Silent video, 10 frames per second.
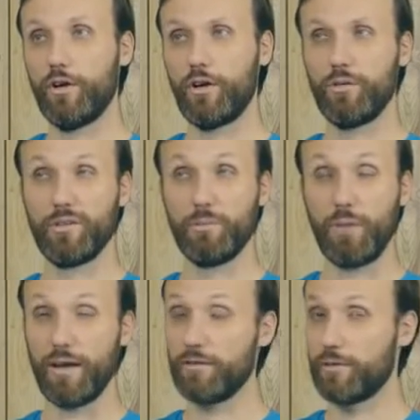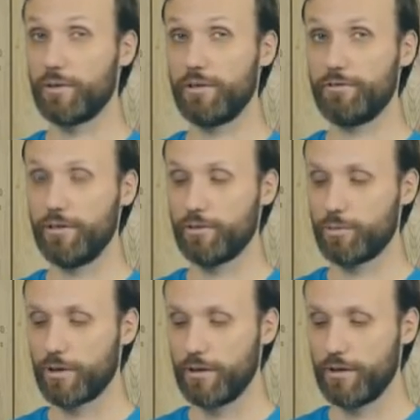or they might have already finished
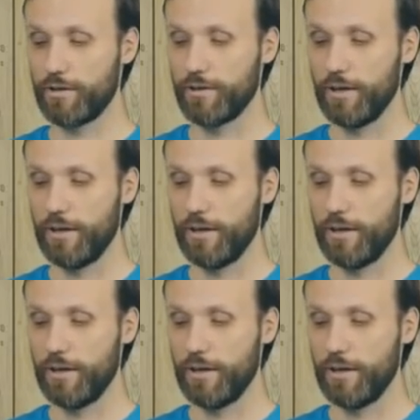working on it,